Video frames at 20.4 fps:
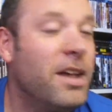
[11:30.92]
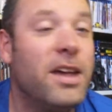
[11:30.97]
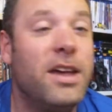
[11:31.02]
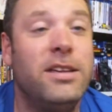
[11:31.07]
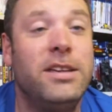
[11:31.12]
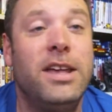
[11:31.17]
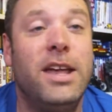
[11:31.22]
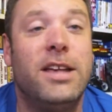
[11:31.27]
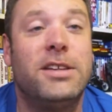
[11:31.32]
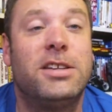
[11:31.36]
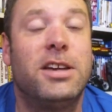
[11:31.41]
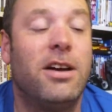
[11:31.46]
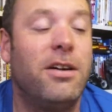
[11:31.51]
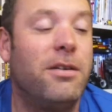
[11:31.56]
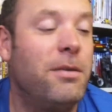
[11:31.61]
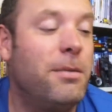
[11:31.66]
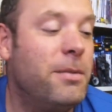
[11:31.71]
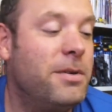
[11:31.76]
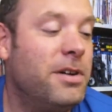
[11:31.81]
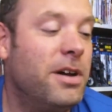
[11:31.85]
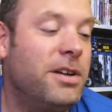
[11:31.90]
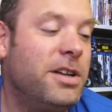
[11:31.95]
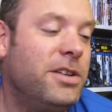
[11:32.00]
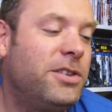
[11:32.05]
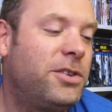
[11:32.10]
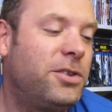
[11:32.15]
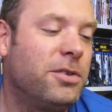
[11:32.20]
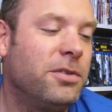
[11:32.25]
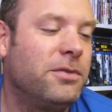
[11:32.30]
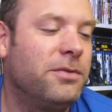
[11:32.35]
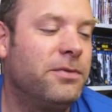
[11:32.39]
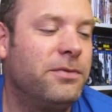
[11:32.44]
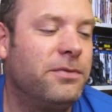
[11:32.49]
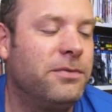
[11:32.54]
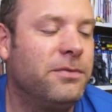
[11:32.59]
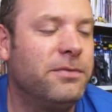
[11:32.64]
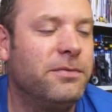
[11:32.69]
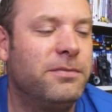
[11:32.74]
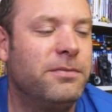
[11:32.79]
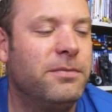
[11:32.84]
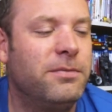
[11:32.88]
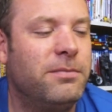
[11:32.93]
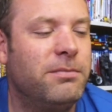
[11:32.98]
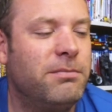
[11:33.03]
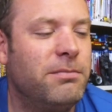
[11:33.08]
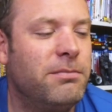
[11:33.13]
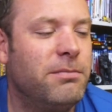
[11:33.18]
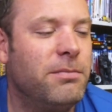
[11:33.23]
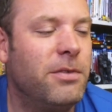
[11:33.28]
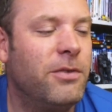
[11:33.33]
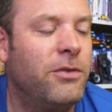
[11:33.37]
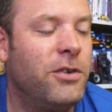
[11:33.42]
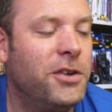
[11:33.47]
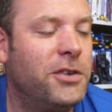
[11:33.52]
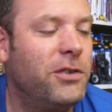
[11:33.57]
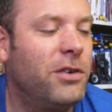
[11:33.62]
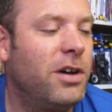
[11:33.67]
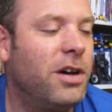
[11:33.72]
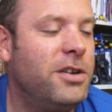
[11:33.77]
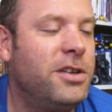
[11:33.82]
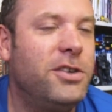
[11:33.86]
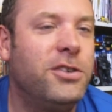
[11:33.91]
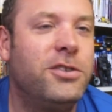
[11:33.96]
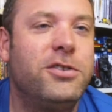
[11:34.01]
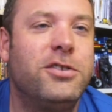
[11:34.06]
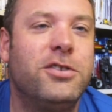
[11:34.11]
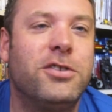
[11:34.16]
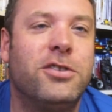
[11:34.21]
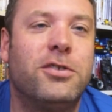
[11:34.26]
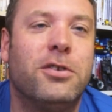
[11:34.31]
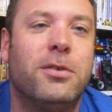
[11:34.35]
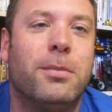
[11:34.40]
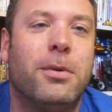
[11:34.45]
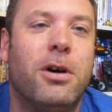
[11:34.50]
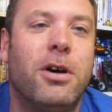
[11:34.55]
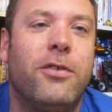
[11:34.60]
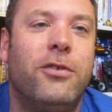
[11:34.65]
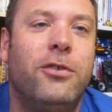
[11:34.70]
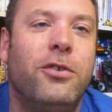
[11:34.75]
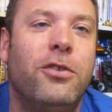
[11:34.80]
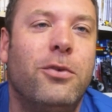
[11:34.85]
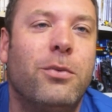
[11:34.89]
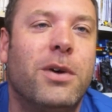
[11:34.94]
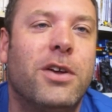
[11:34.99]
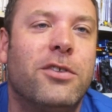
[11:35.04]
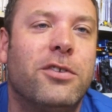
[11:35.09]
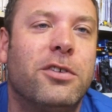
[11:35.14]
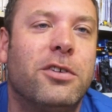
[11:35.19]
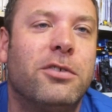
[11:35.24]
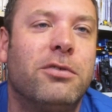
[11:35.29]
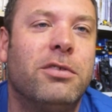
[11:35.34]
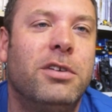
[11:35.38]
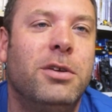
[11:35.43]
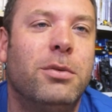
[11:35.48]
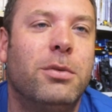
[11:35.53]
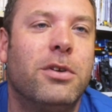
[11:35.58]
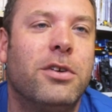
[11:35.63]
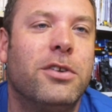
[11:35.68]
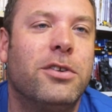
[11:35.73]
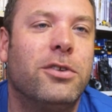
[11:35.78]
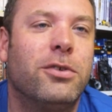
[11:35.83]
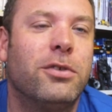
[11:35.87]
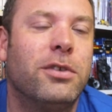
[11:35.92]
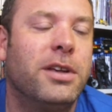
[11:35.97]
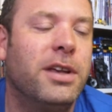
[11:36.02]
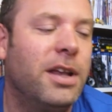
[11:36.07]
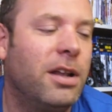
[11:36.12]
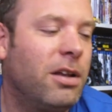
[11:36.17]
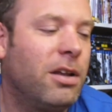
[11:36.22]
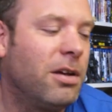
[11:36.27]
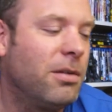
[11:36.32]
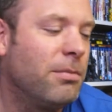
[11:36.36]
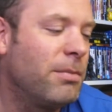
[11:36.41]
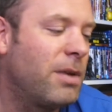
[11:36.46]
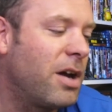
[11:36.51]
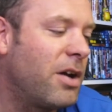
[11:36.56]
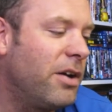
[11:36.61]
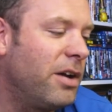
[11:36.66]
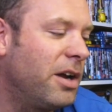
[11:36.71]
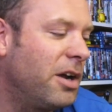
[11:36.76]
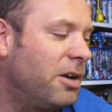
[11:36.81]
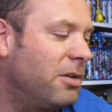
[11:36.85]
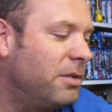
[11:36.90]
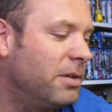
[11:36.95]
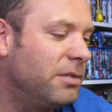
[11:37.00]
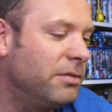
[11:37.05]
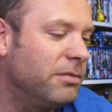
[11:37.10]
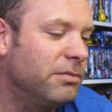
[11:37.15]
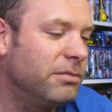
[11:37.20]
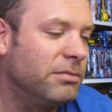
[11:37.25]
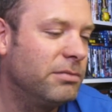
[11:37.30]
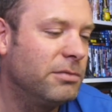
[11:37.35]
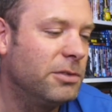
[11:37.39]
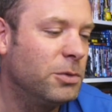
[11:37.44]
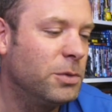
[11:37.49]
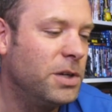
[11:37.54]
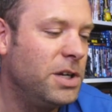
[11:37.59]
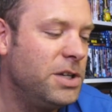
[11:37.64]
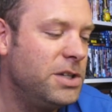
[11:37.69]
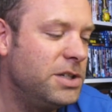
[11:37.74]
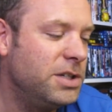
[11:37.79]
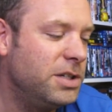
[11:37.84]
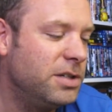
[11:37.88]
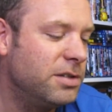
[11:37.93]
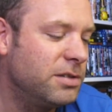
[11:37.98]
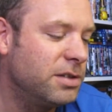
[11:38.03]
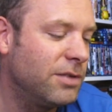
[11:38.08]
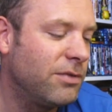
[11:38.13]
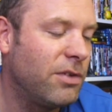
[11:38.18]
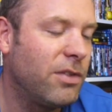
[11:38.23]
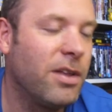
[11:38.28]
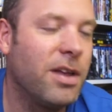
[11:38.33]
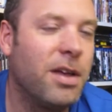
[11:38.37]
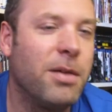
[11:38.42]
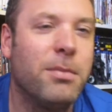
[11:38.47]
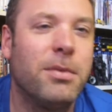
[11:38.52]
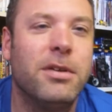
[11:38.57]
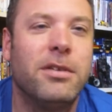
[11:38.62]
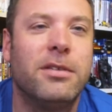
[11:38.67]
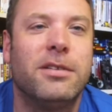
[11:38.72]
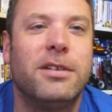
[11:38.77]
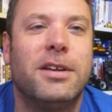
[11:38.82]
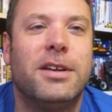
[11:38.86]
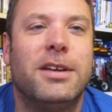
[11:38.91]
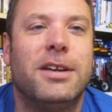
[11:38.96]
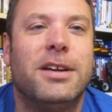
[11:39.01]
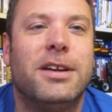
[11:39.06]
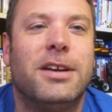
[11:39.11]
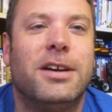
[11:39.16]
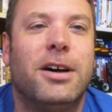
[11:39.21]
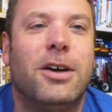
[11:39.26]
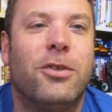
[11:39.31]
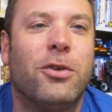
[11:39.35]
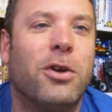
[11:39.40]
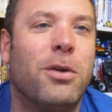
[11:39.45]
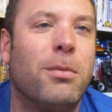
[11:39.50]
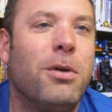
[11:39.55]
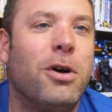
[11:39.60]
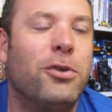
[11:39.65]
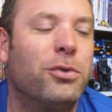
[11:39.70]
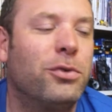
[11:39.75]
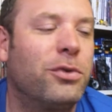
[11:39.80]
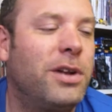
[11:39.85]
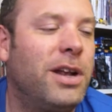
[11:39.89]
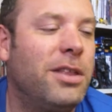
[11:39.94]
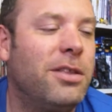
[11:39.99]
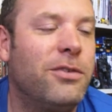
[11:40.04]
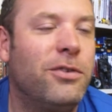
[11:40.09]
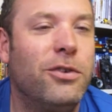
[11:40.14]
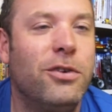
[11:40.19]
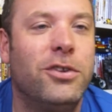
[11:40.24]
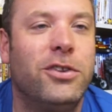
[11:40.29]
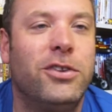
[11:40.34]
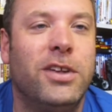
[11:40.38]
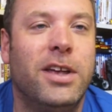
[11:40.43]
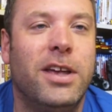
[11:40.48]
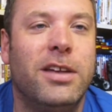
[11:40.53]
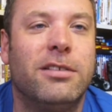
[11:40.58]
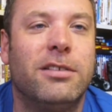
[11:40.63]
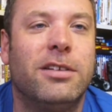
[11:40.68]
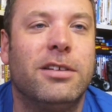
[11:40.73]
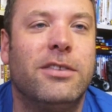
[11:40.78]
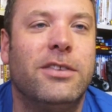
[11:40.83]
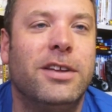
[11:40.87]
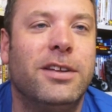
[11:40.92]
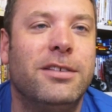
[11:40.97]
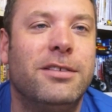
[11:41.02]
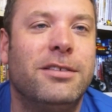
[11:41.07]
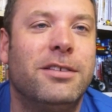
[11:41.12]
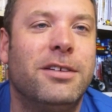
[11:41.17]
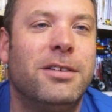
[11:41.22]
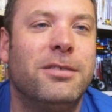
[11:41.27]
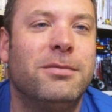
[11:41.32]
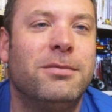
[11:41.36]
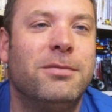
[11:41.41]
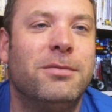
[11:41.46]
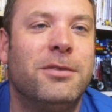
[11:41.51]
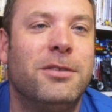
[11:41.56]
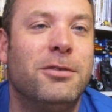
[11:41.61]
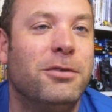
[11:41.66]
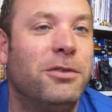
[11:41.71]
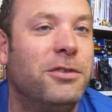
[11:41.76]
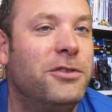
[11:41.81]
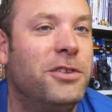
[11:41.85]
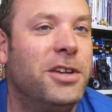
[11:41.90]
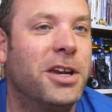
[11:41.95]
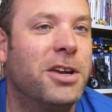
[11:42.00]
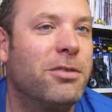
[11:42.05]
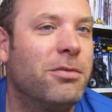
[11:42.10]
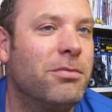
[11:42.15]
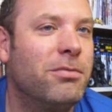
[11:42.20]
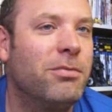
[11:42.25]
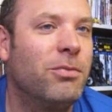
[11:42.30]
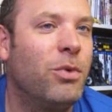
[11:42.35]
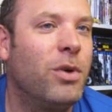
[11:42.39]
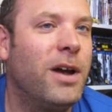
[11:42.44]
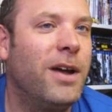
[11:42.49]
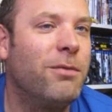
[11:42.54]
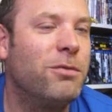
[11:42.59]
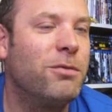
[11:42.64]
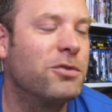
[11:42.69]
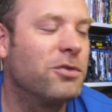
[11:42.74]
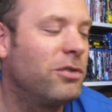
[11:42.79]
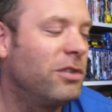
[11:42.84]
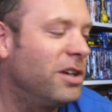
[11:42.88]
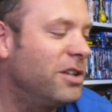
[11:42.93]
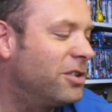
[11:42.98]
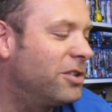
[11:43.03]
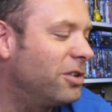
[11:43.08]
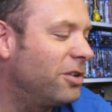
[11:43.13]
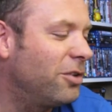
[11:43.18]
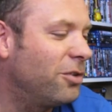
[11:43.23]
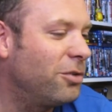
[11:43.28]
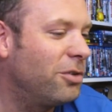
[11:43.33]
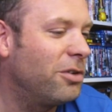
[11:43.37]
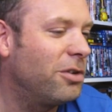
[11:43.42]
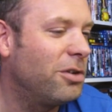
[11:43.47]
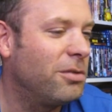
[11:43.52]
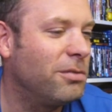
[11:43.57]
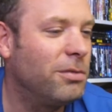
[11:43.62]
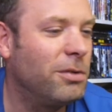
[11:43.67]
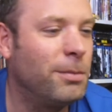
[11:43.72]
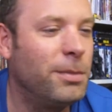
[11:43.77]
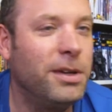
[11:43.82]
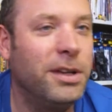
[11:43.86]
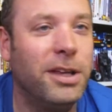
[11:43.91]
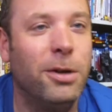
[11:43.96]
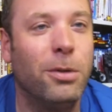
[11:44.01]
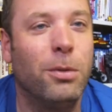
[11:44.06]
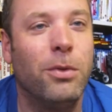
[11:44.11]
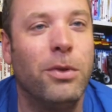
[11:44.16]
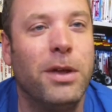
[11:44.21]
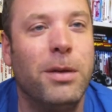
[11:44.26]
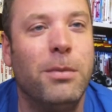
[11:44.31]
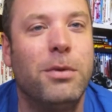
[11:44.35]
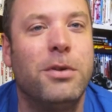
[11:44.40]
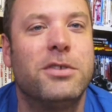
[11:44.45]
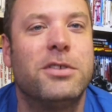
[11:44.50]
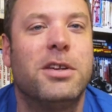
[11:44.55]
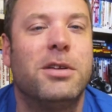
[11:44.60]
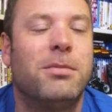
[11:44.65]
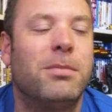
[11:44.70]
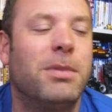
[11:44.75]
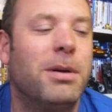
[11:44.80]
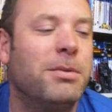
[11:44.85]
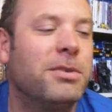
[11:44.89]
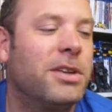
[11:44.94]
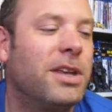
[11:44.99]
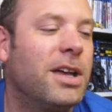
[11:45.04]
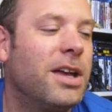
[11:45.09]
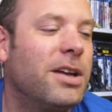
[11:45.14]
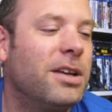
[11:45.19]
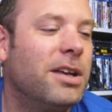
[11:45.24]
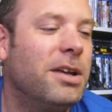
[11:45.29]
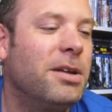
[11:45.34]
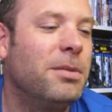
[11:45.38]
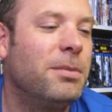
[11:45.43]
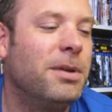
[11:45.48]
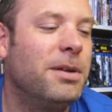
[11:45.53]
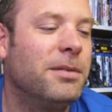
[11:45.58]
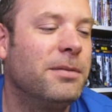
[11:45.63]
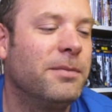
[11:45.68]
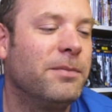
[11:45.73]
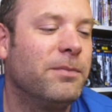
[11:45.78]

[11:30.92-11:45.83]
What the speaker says: Yeah, so I mean, I did sort of, first of all, I did just sort of buy a few of the ones that I really wanted to sort of get, like Mario and Luigi and stuff like that, but I thought I might as well collect the first set, and then the second wave was released, so I thought, oh, I better get all them, because they're perhaps starting to get a bit